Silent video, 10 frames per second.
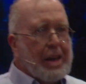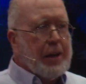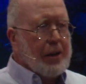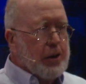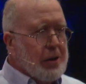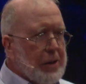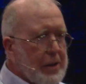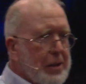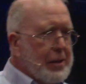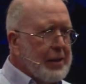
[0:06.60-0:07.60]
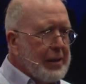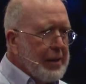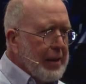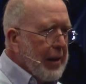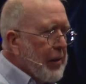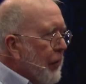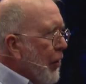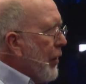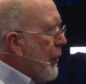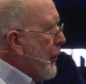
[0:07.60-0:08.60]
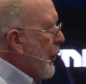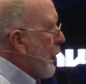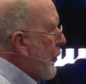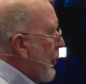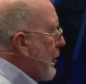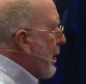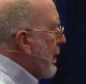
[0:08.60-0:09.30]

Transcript: here at the very first